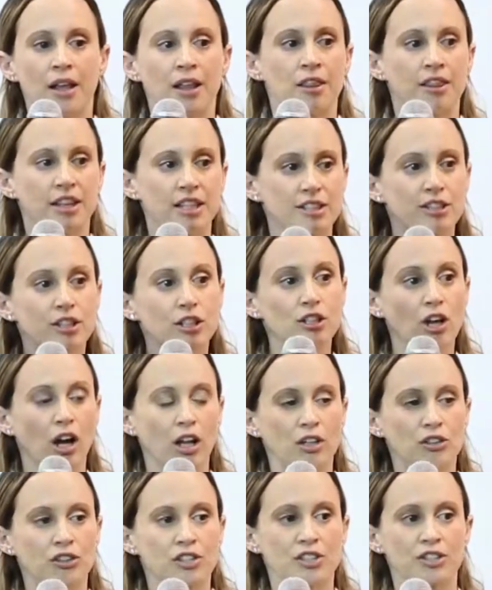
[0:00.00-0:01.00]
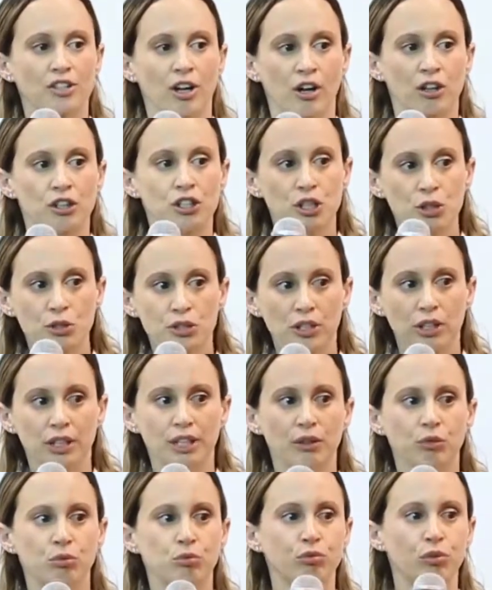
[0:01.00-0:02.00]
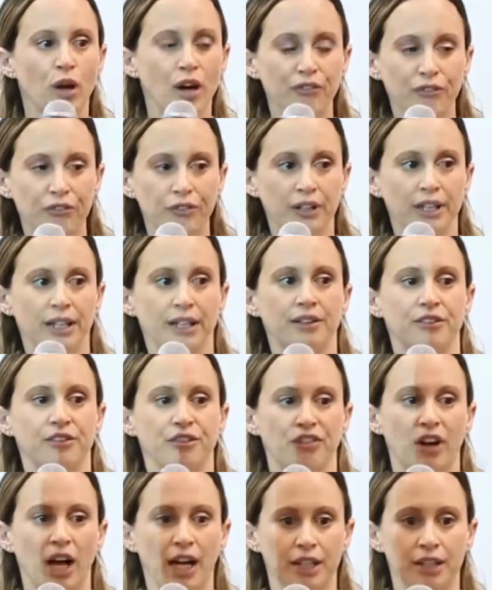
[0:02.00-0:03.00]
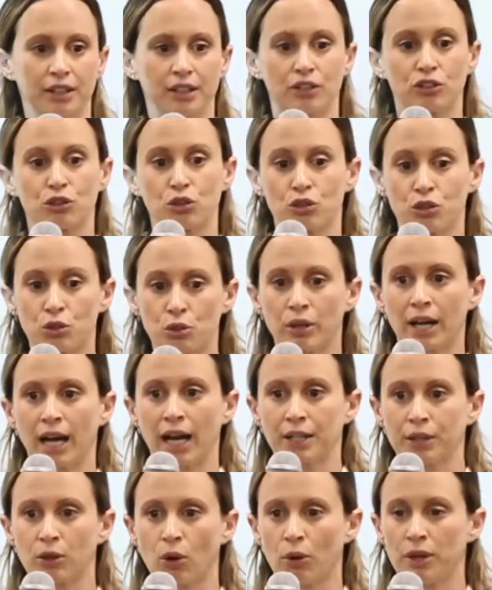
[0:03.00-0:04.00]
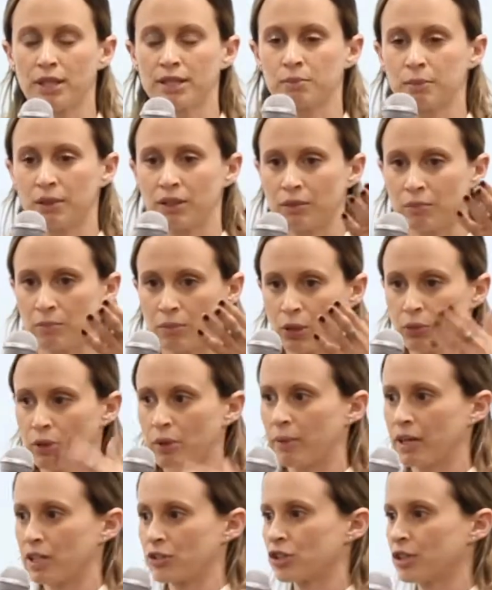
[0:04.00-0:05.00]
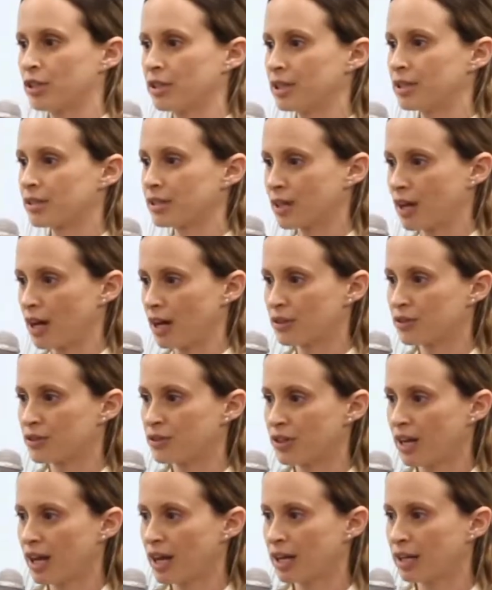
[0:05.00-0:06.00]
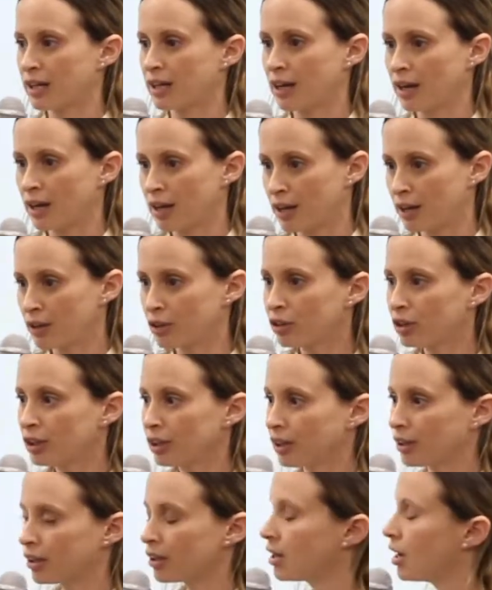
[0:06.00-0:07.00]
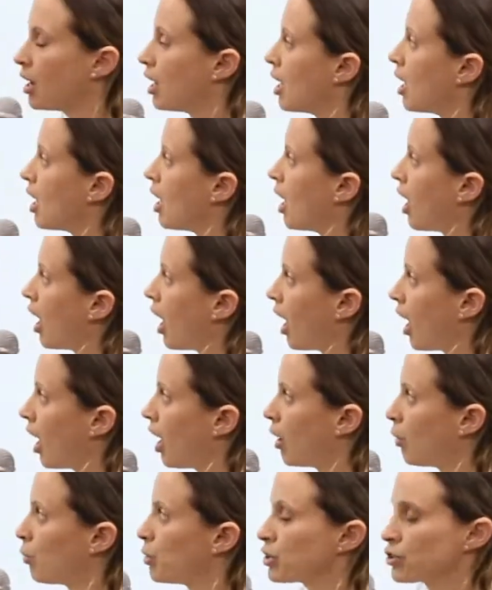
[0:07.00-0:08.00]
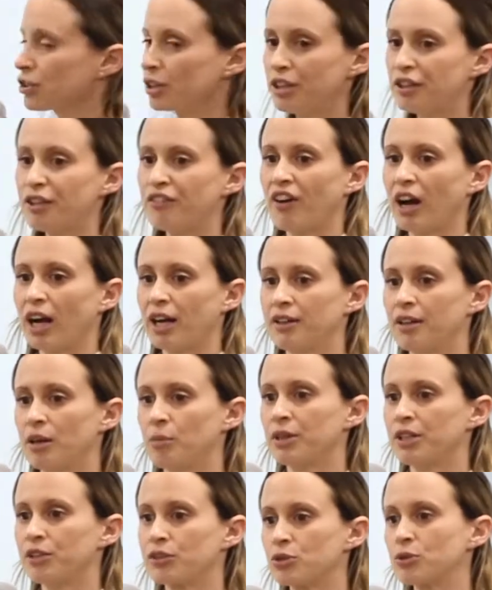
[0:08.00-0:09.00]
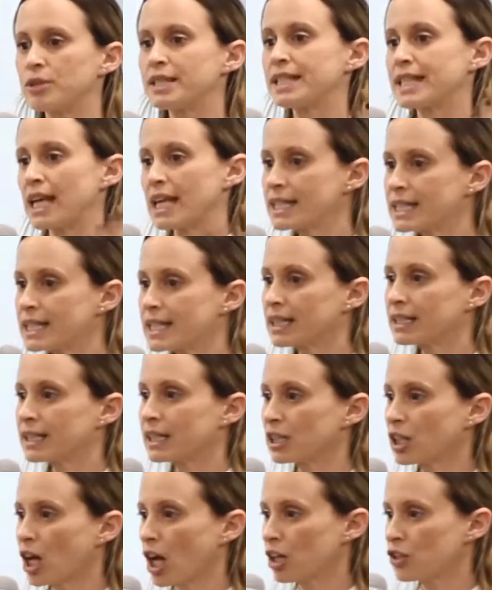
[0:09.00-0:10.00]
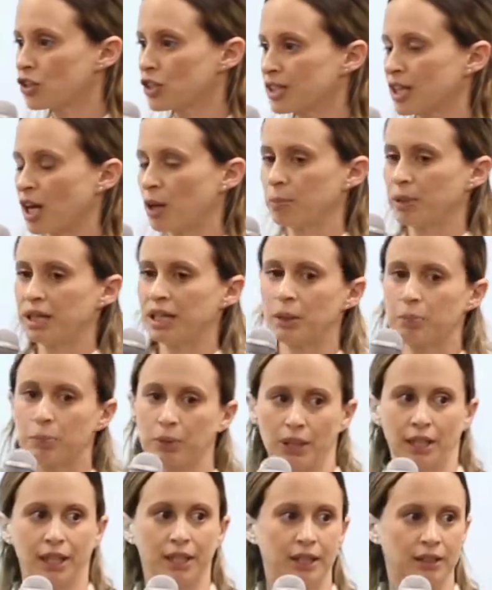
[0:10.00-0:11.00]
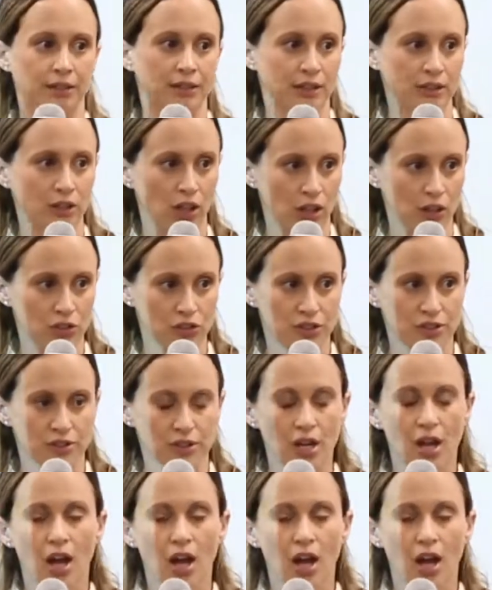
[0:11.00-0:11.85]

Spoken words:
these technologies are usually roughly divided into two categories. Miri mentioned it today earlier. We usually divide them into sensing technologies and manipulating technologies.